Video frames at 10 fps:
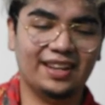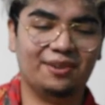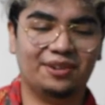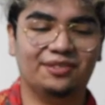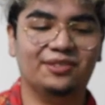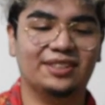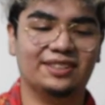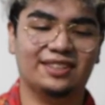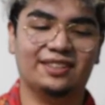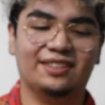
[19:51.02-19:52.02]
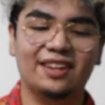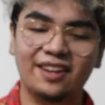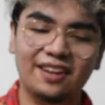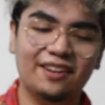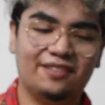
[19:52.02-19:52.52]
I want to focus on
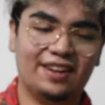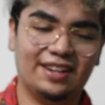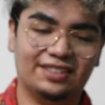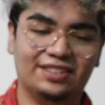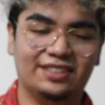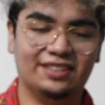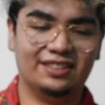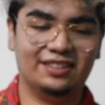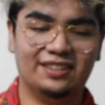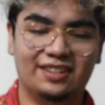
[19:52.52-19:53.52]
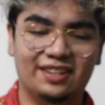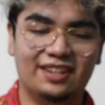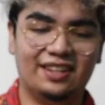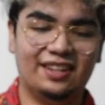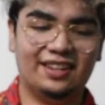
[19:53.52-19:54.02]
fashion,
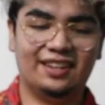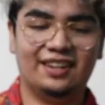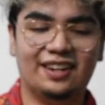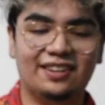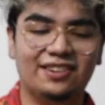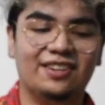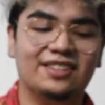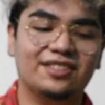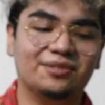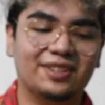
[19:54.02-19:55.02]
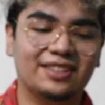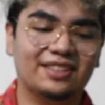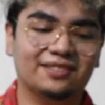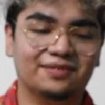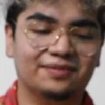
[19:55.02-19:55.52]
and I don't know, I just want
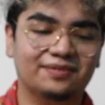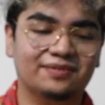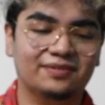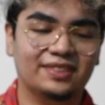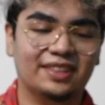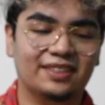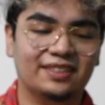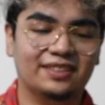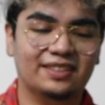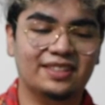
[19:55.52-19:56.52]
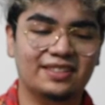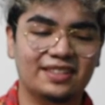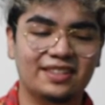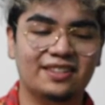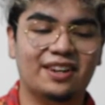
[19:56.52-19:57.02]
to like this
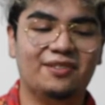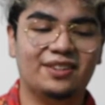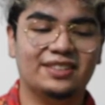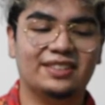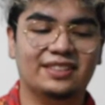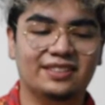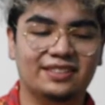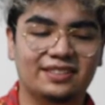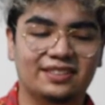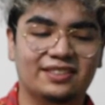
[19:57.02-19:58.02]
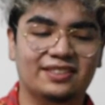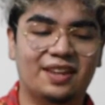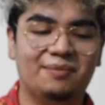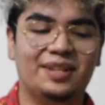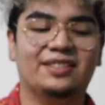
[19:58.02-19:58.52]
year I want to
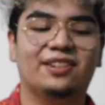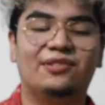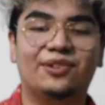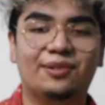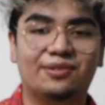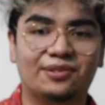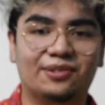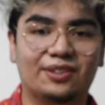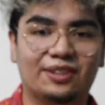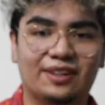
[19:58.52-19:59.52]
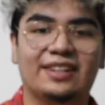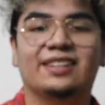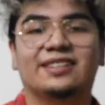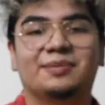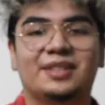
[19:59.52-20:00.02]
set myself up for greatness.